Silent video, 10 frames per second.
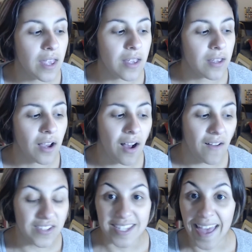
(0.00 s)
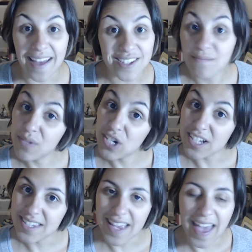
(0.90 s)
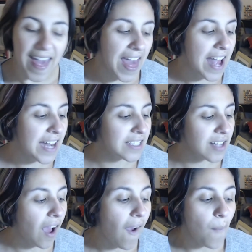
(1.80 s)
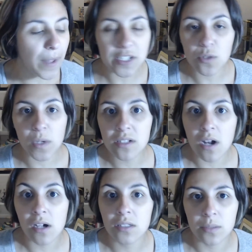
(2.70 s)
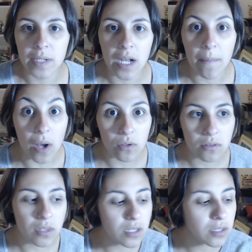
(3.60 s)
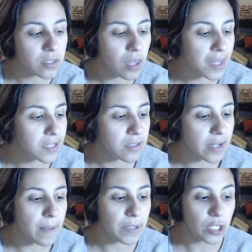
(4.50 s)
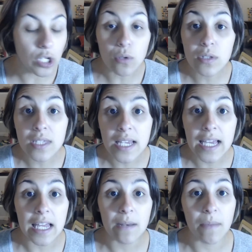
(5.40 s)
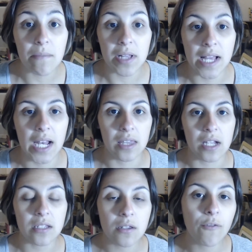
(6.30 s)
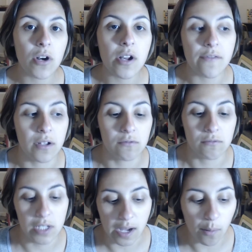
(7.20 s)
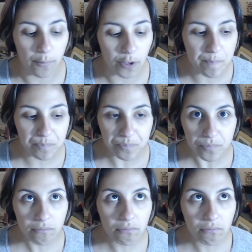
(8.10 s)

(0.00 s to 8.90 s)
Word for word: they obviously have some books. And um, I just wanted to talk a little bit about these things that I've been using in my planning that so far I found really helpful.